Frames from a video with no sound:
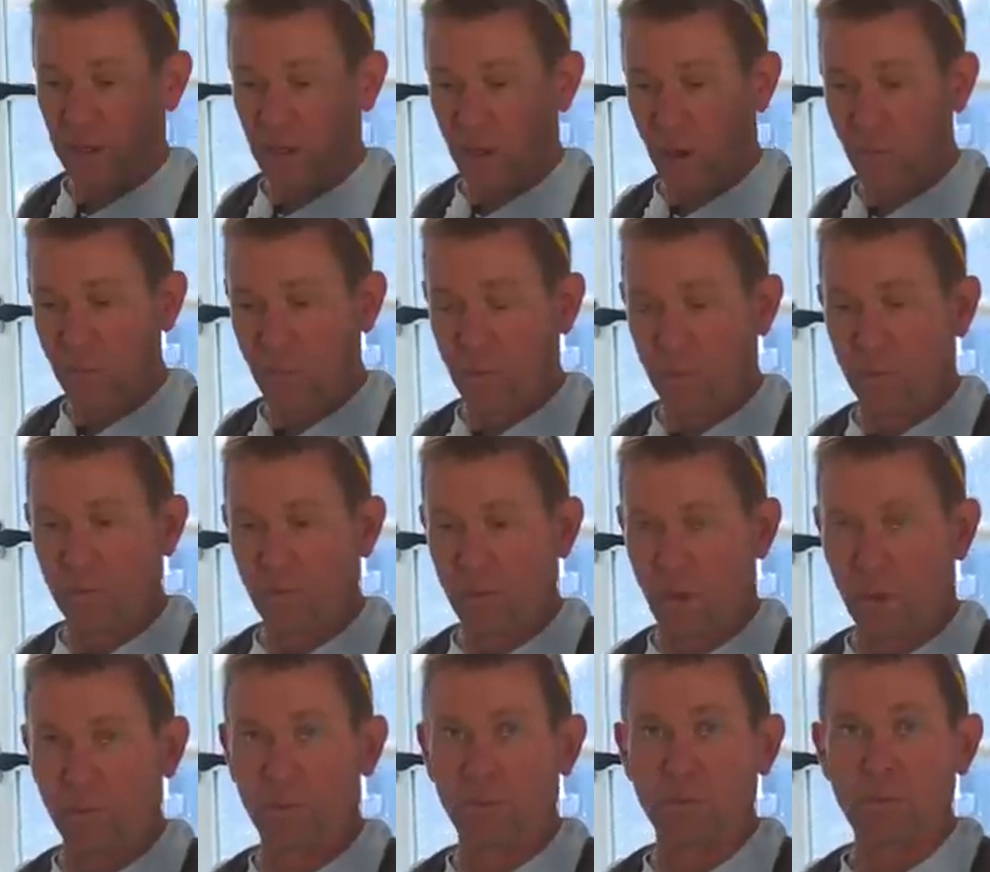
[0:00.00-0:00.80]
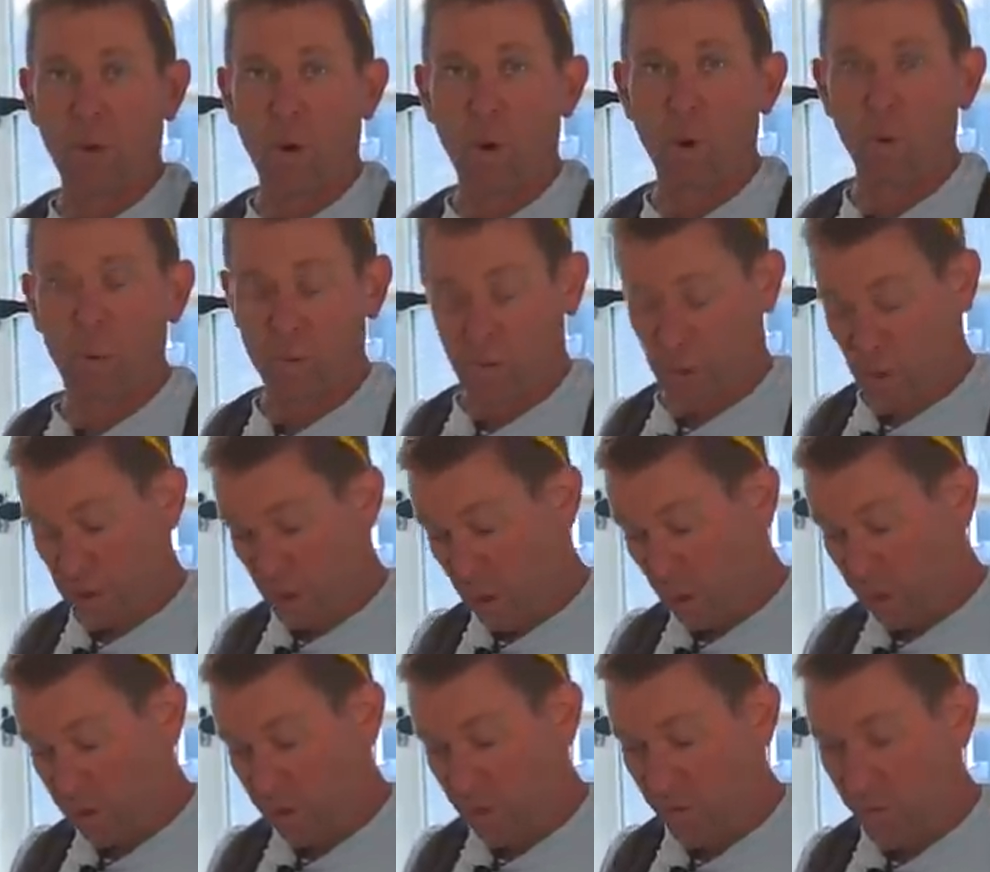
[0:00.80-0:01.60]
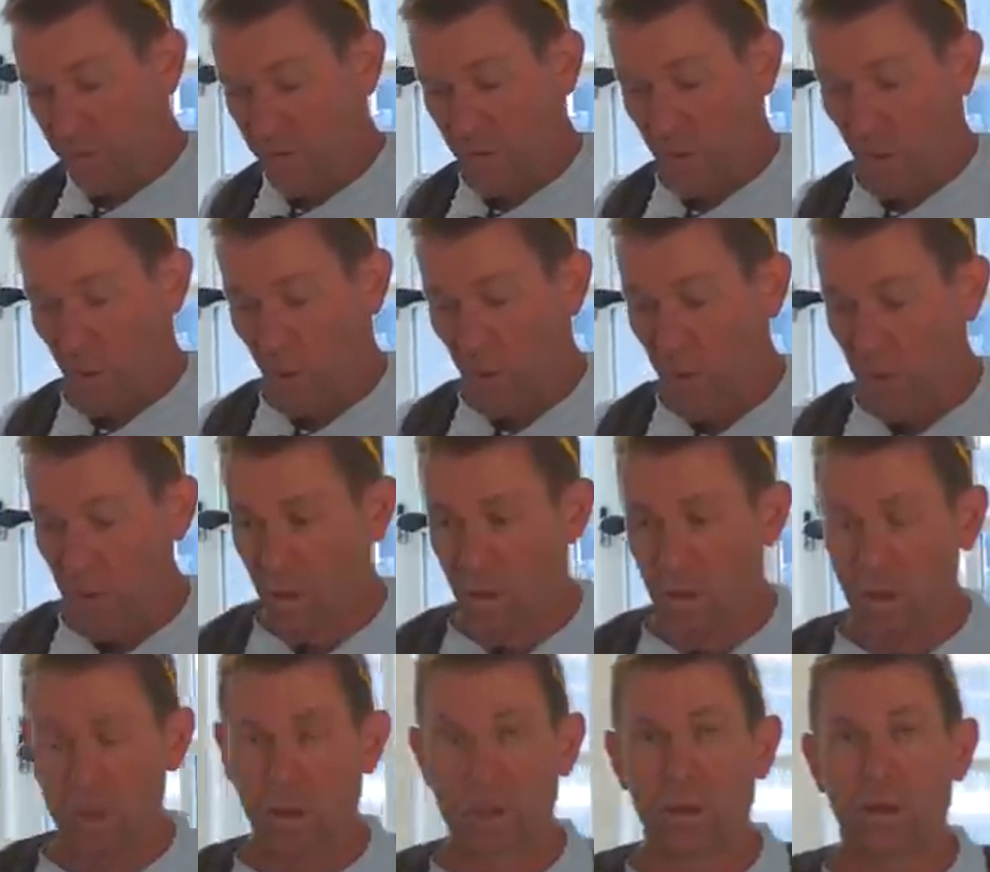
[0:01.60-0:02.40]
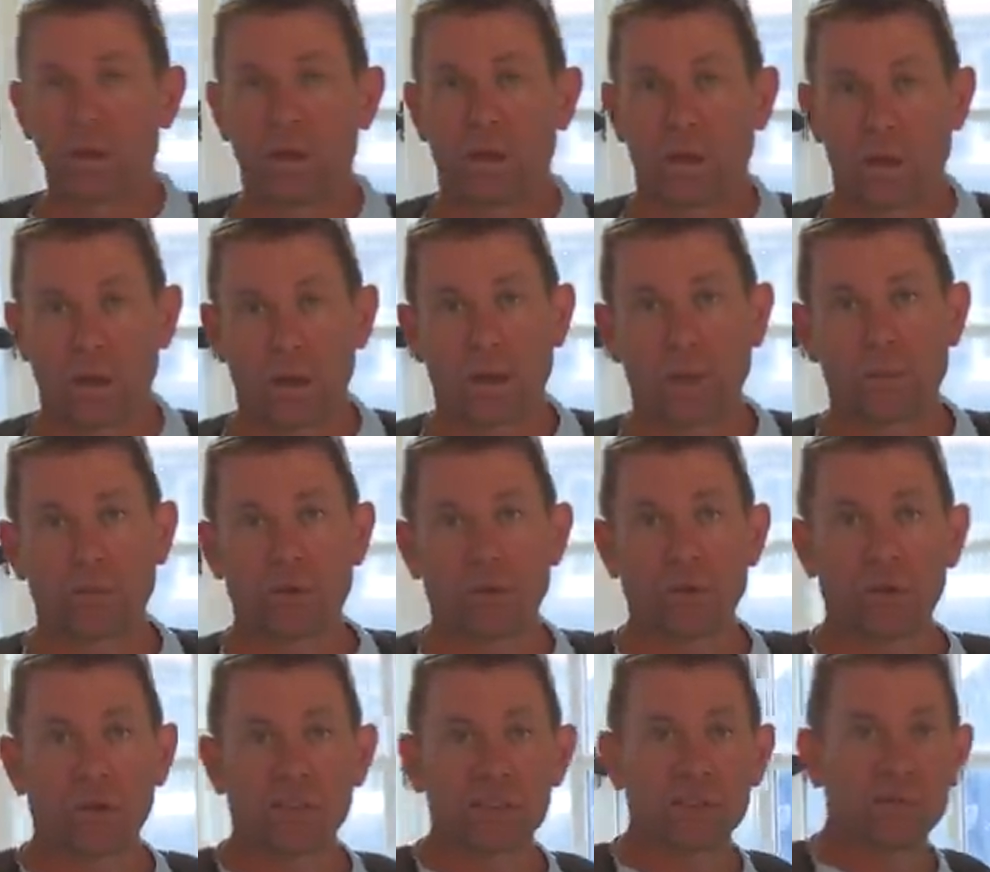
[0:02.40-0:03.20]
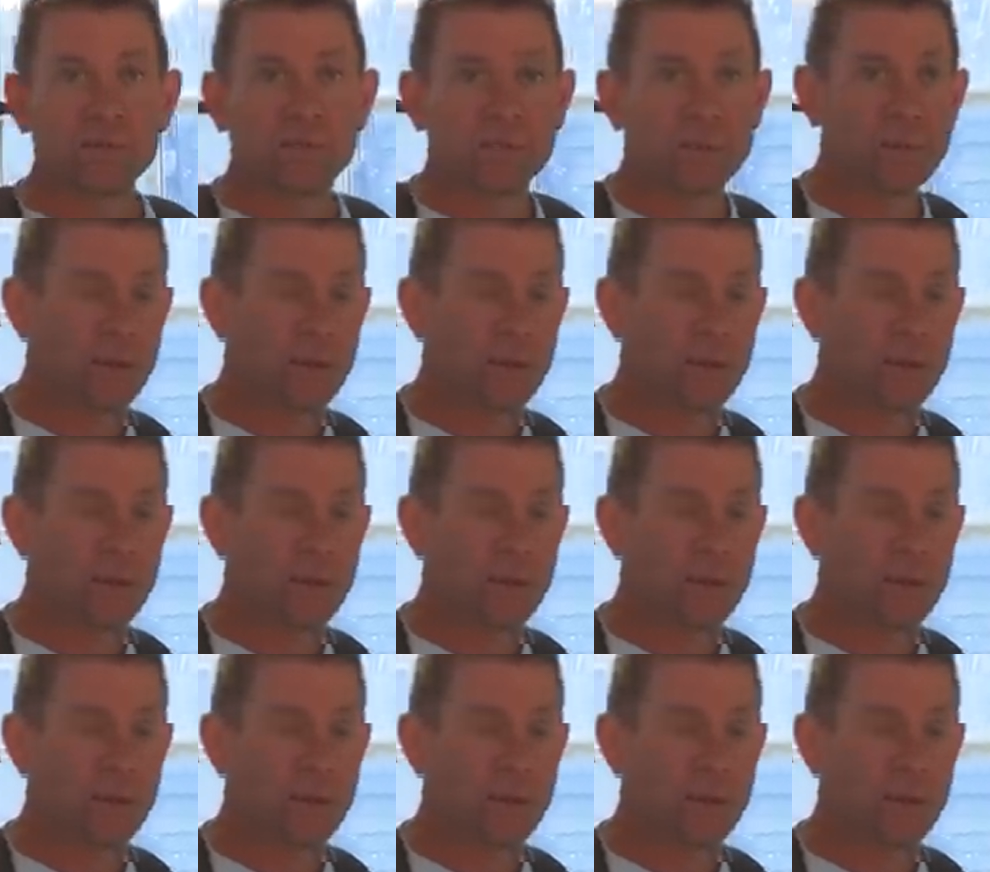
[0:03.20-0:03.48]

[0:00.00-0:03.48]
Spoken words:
got more of it on the walls and not on the floor, it wouldn't cost them so